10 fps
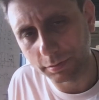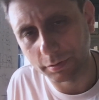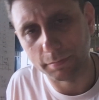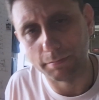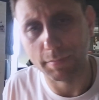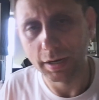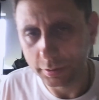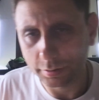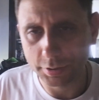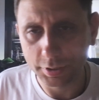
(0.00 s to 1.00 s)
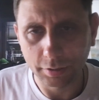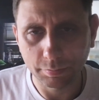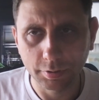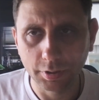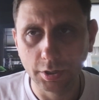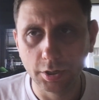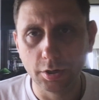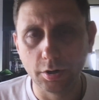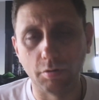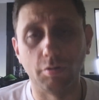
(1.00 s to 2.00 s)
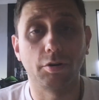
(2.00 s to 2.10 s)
or mentorship or